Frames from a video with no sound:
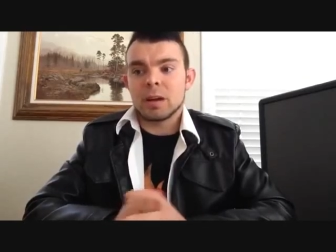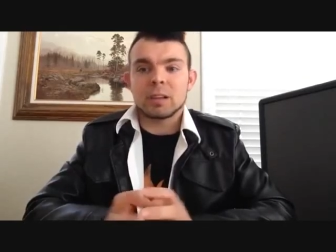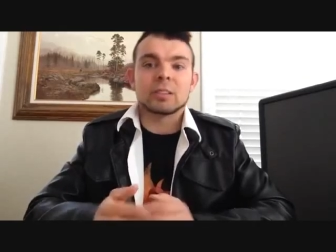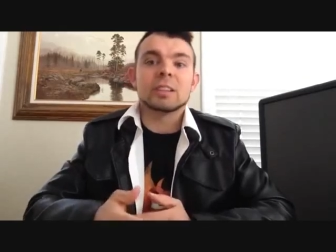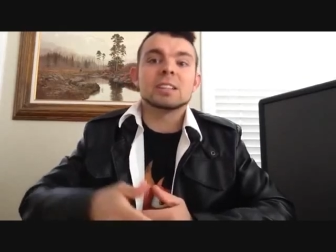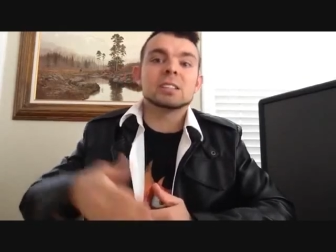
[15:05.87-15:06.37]

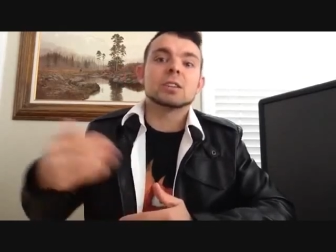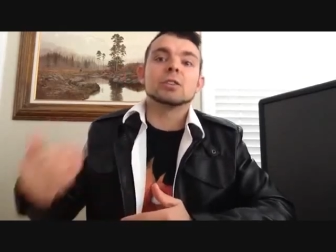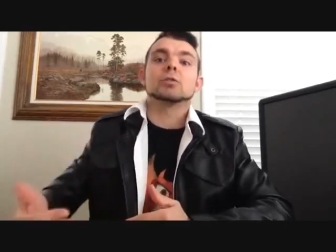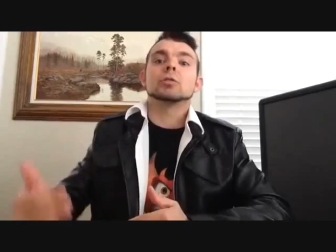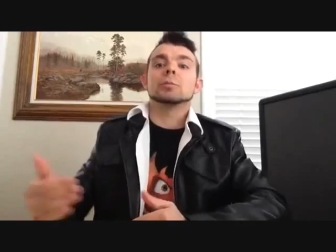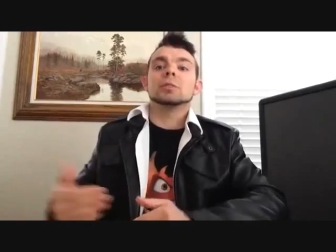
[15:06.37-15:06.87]
at least
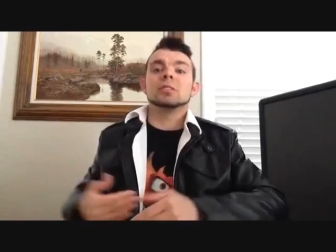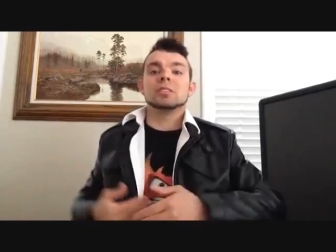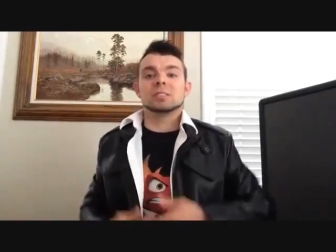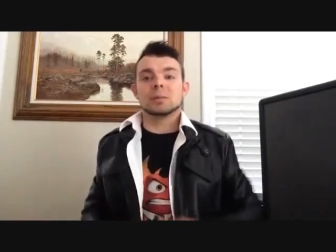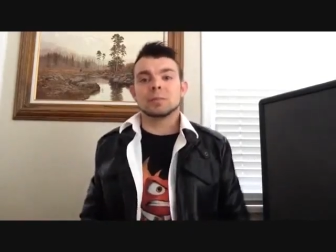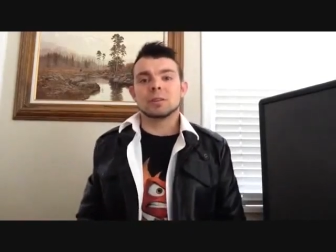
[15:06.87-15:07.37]

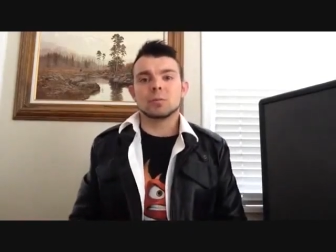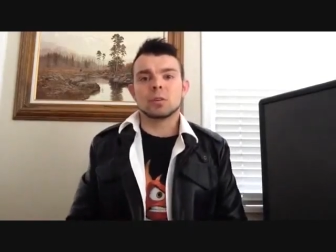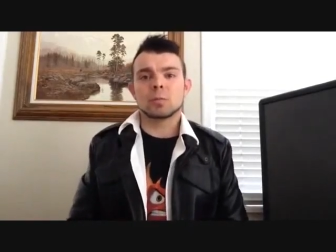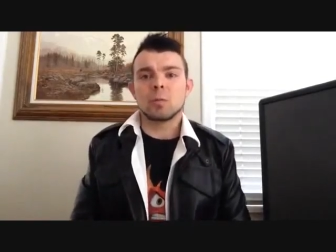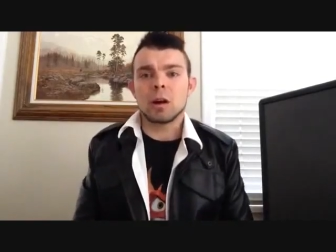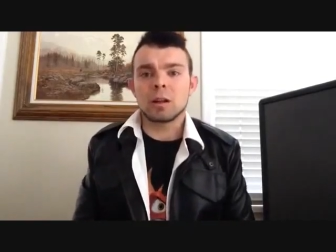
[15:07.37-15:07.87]
contributed something
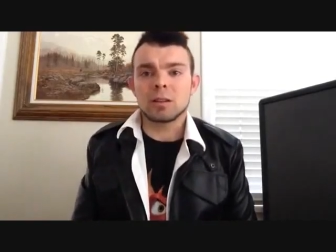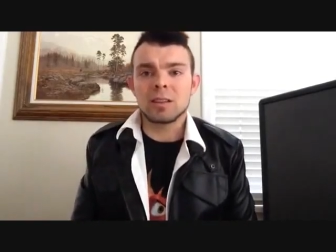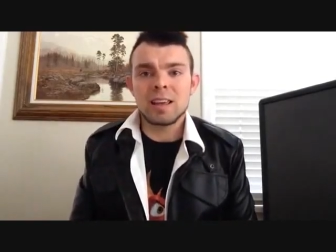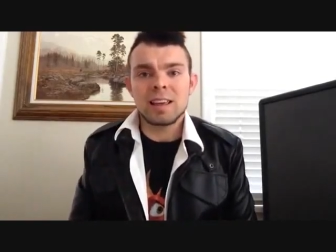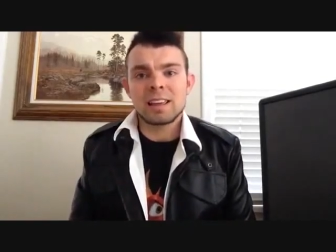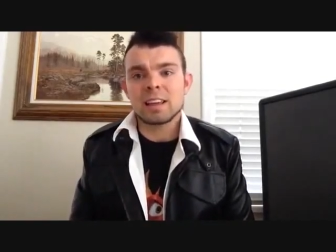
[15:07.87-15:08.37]
worthwhile,